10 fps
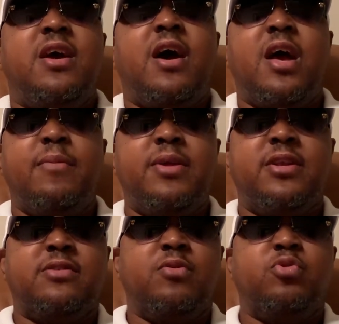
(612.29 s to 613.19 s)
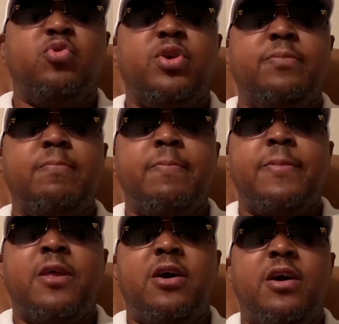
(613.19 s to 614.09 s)
All right, man, that's going to do it.
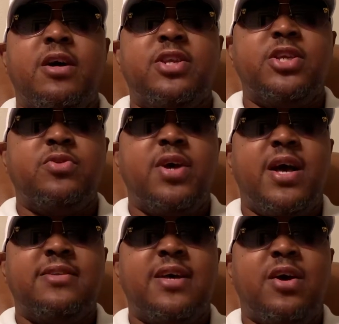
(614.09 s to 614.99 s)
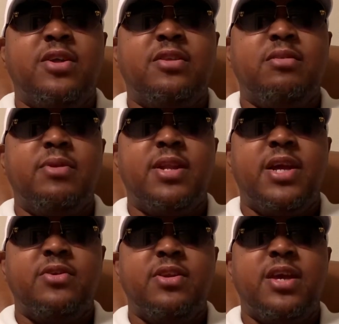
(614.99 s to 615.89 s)
I'll check you guys out a little bit
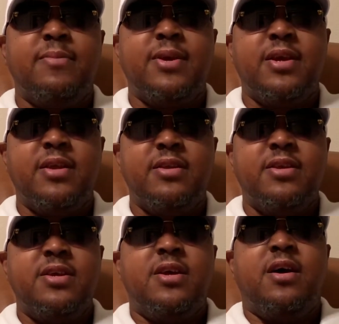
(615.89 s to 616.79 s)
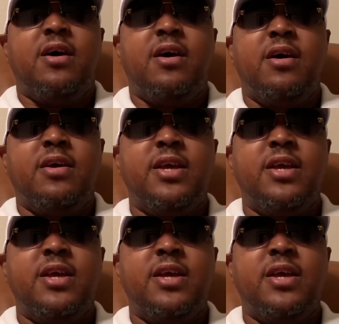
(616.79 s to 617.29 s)
later today, man.